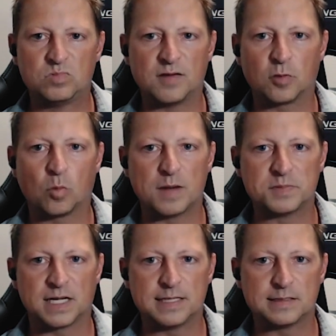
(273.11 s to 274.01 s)
different
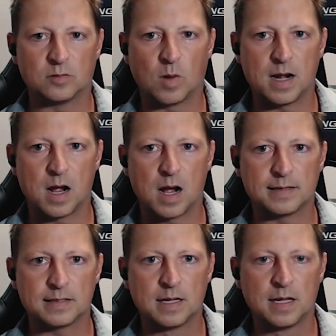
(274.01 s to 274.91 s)
websites and
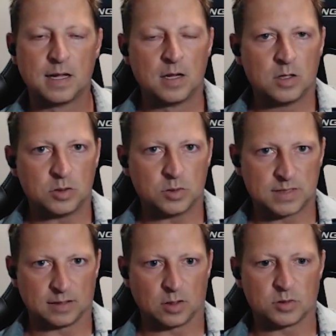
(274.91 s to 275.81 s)
whatnot
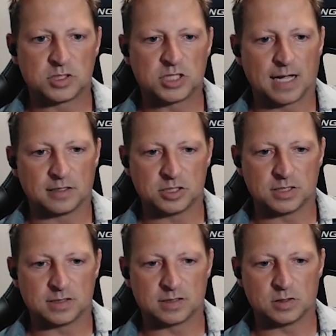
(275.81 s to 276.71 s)
using those
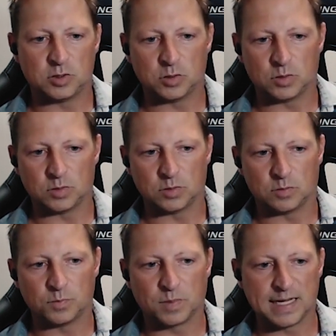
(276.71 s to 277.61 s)
challenges to
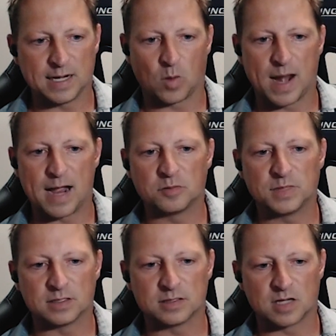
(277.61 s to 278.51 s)
play around
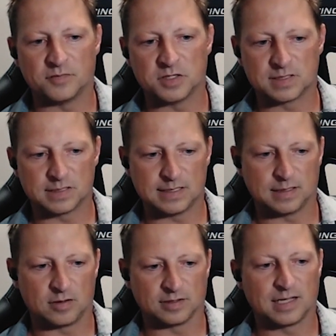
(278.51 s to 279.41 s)
because
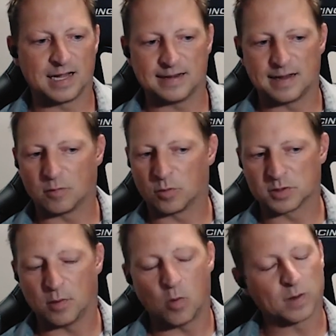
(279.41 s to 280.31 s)
obviously on client
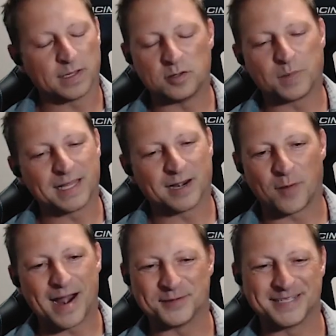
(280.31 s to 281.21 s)
networks they won't let you play
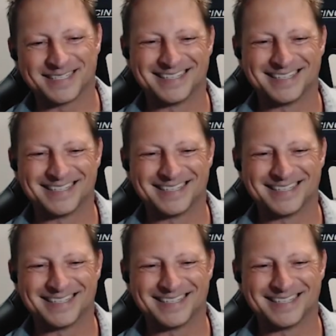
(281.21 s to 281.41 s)
around